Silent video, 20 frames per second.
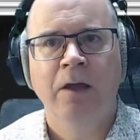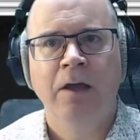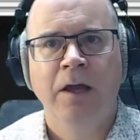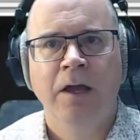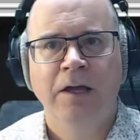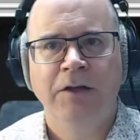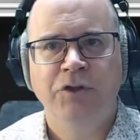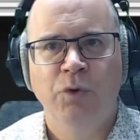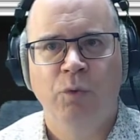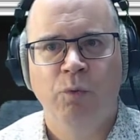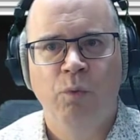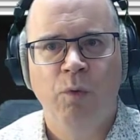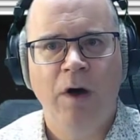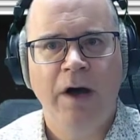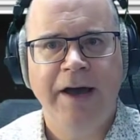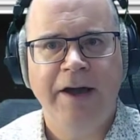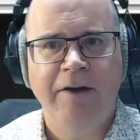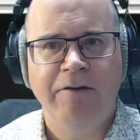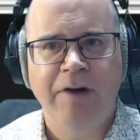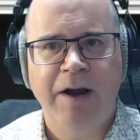To
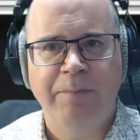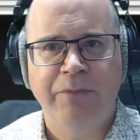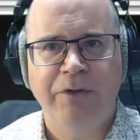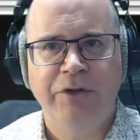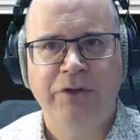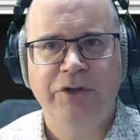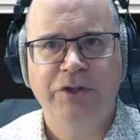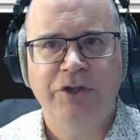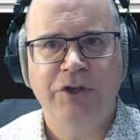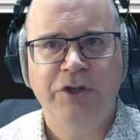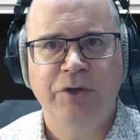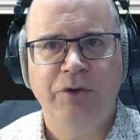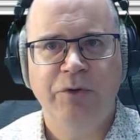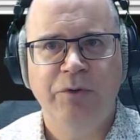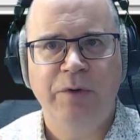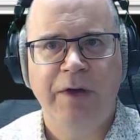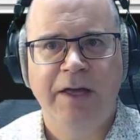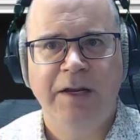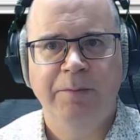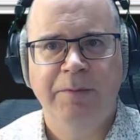wire up this
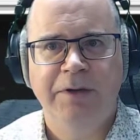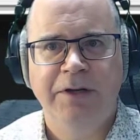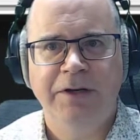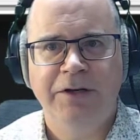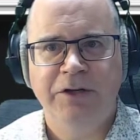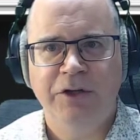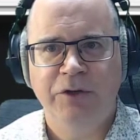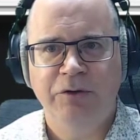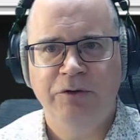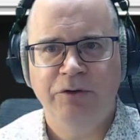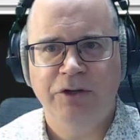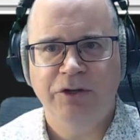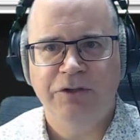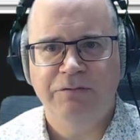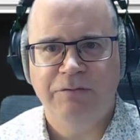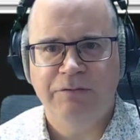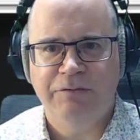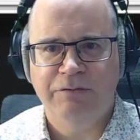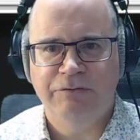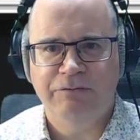new element,
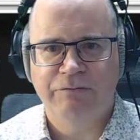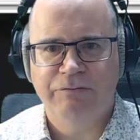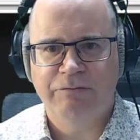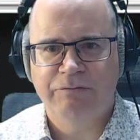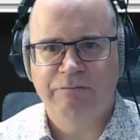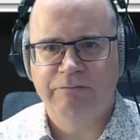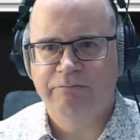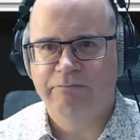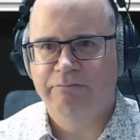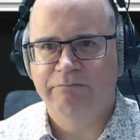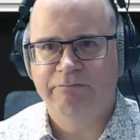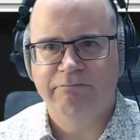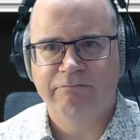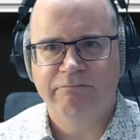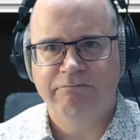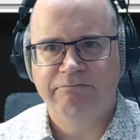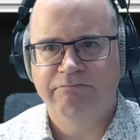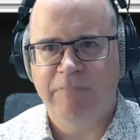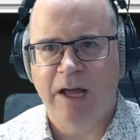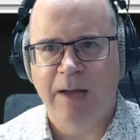
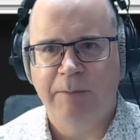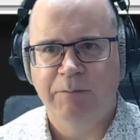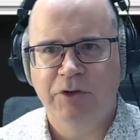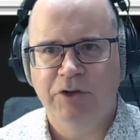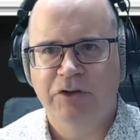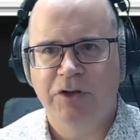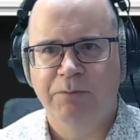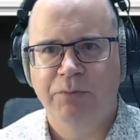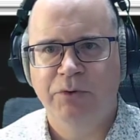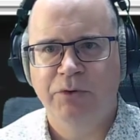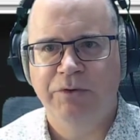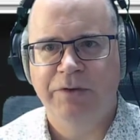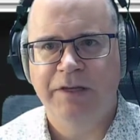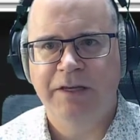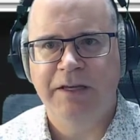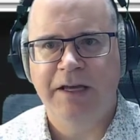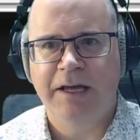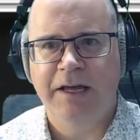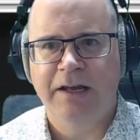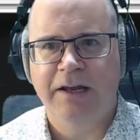I'm just going to put
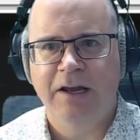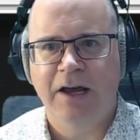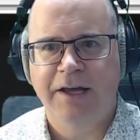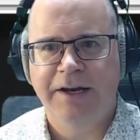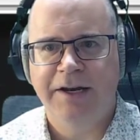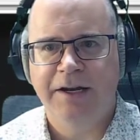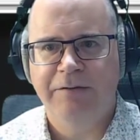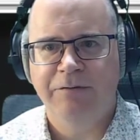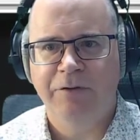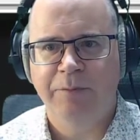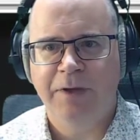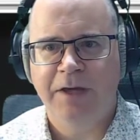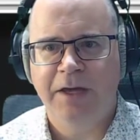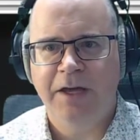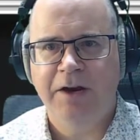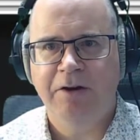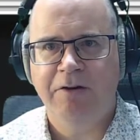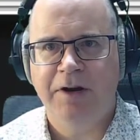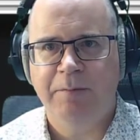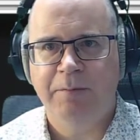the line in from
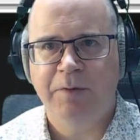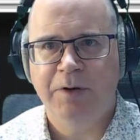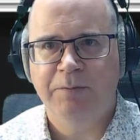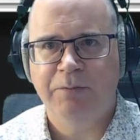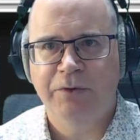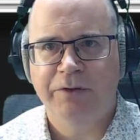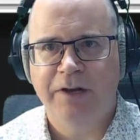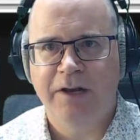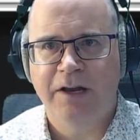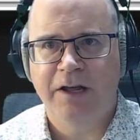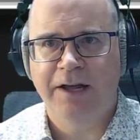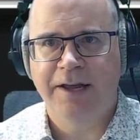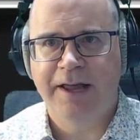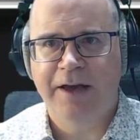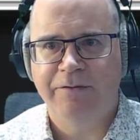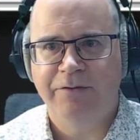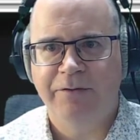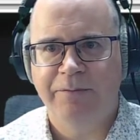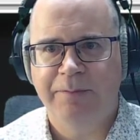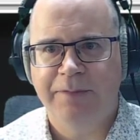here, and I'm going to put the line
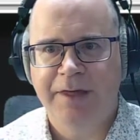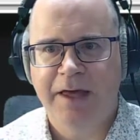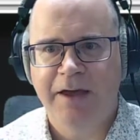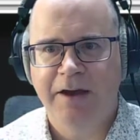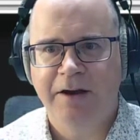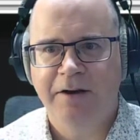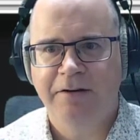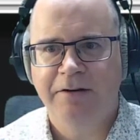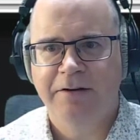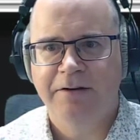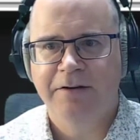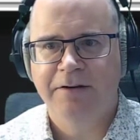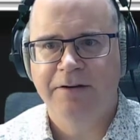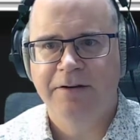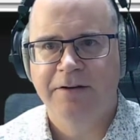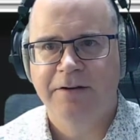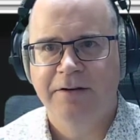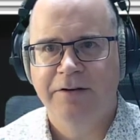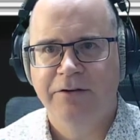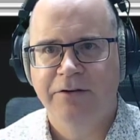out from there
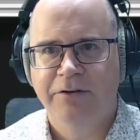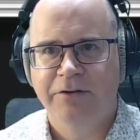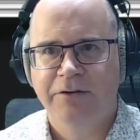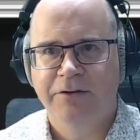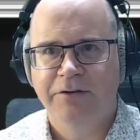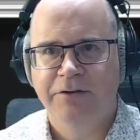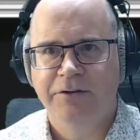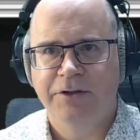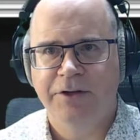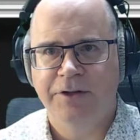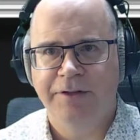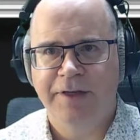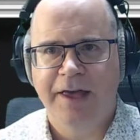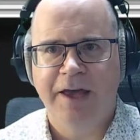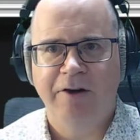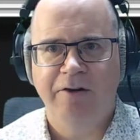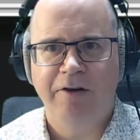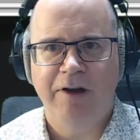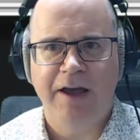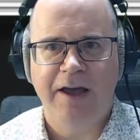to
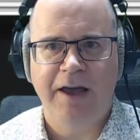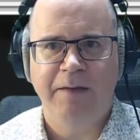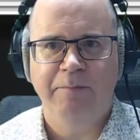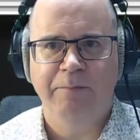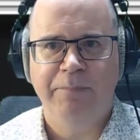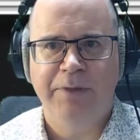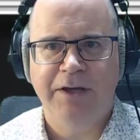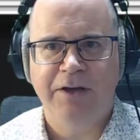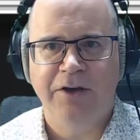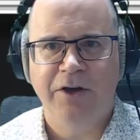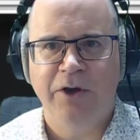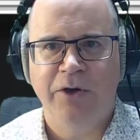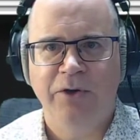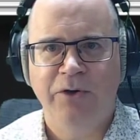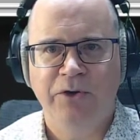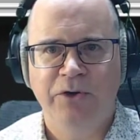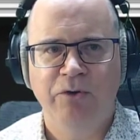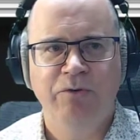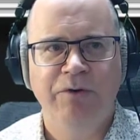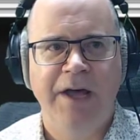there, and bingo,
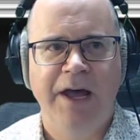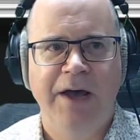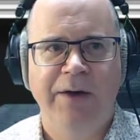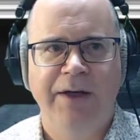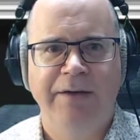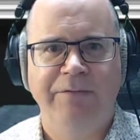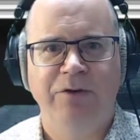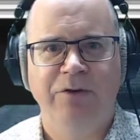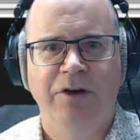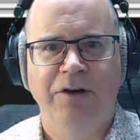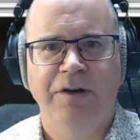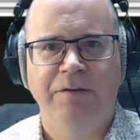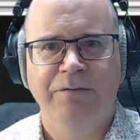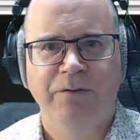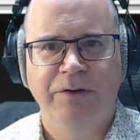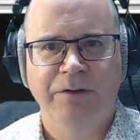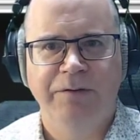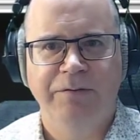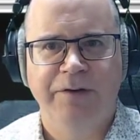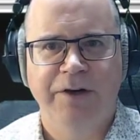you now have got a
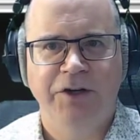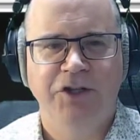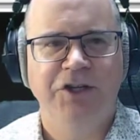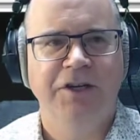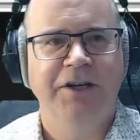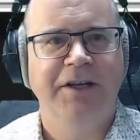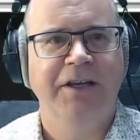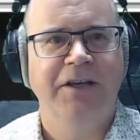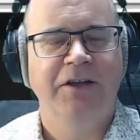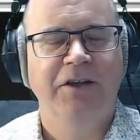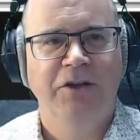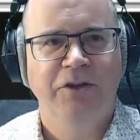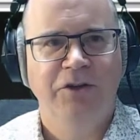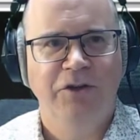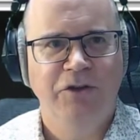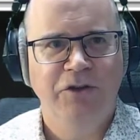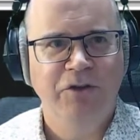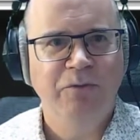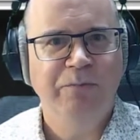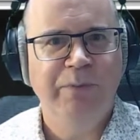fully functioning
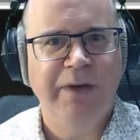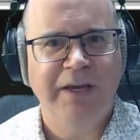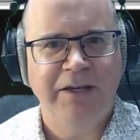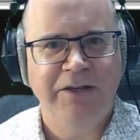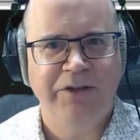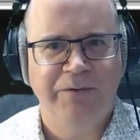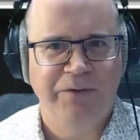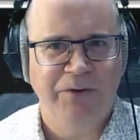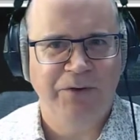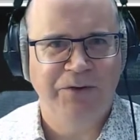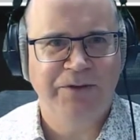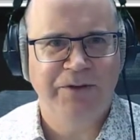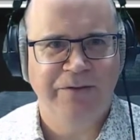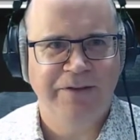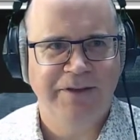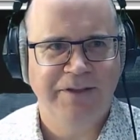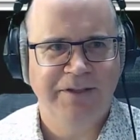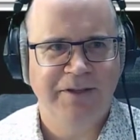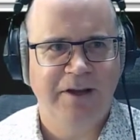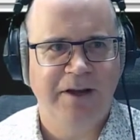new piece of your
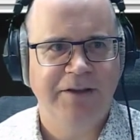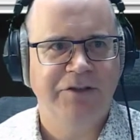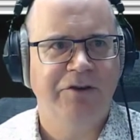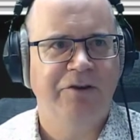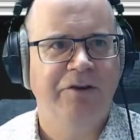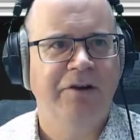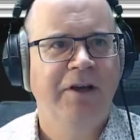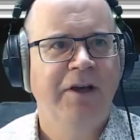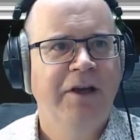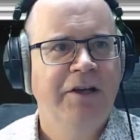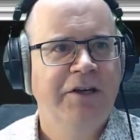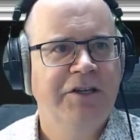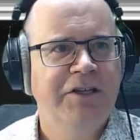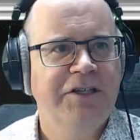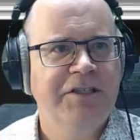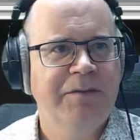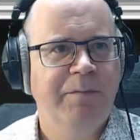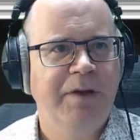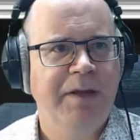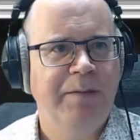synthesizer,
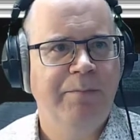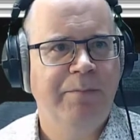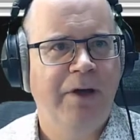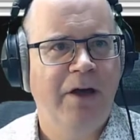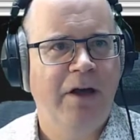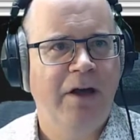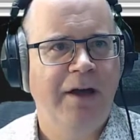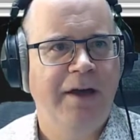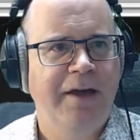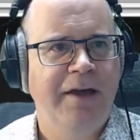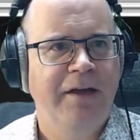just simply by